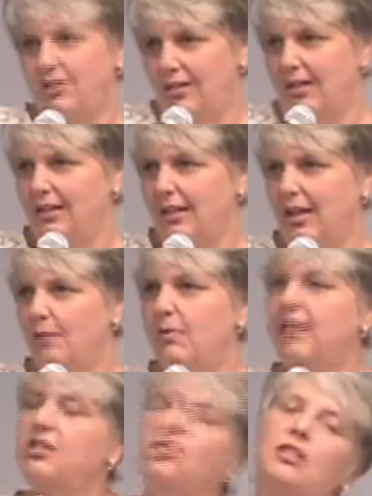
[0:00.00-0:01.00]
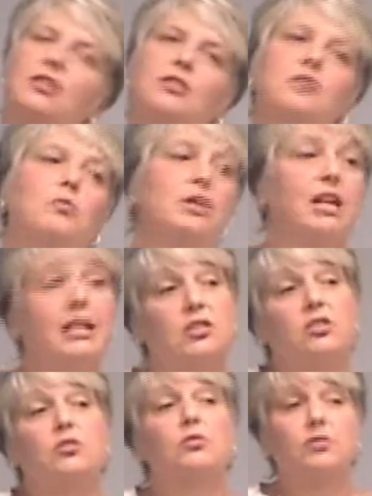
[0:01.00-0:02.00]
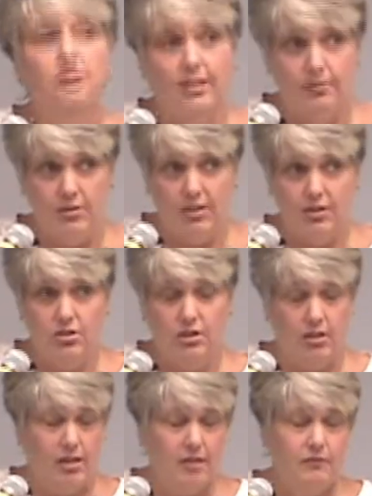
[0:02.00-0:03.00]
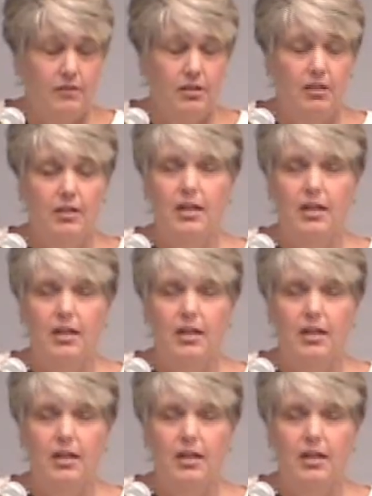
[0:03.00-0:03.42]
and what she didn't love. But then she learned what kind of school subject she loved